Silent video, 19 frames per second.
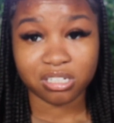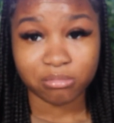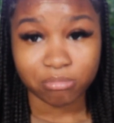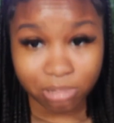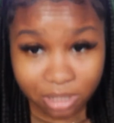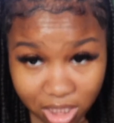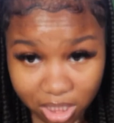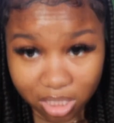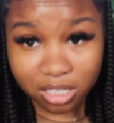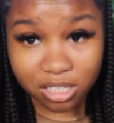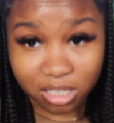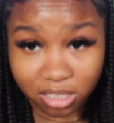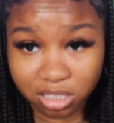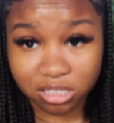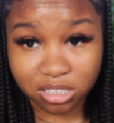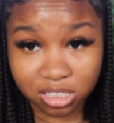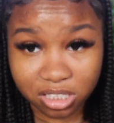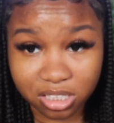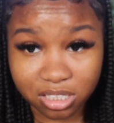
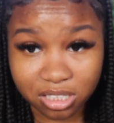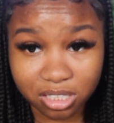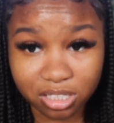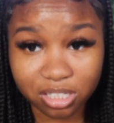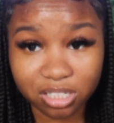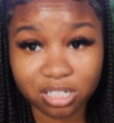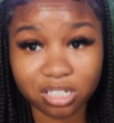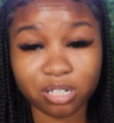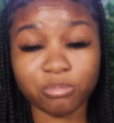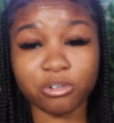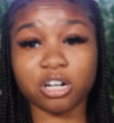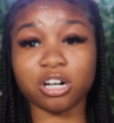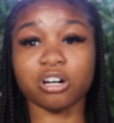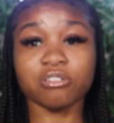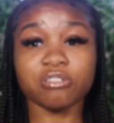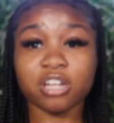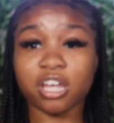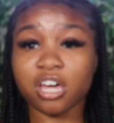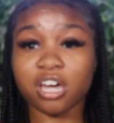Bitch. Come
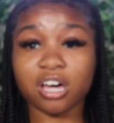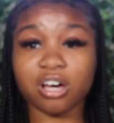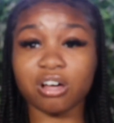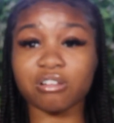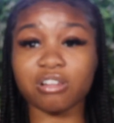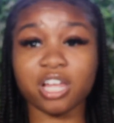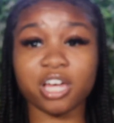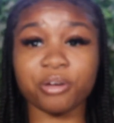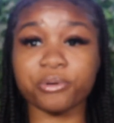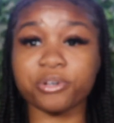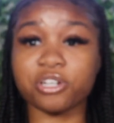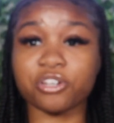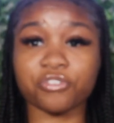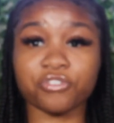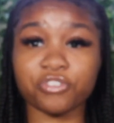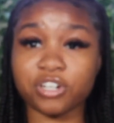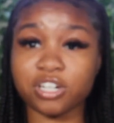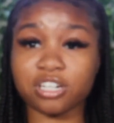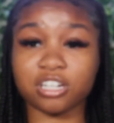on now. Like, what the
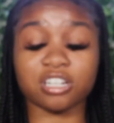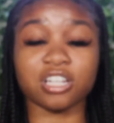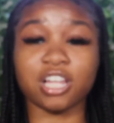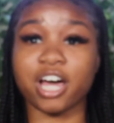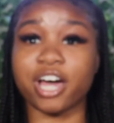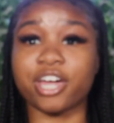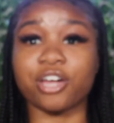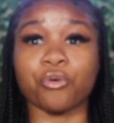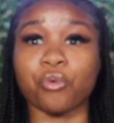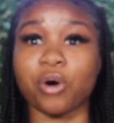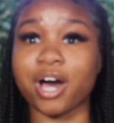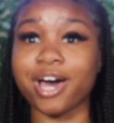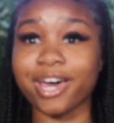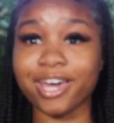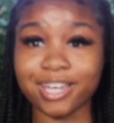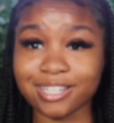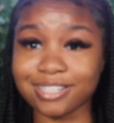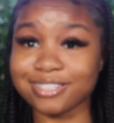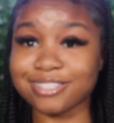fuck? Like,
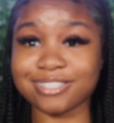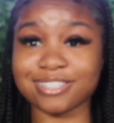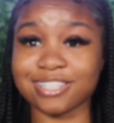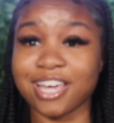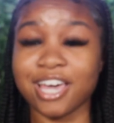what?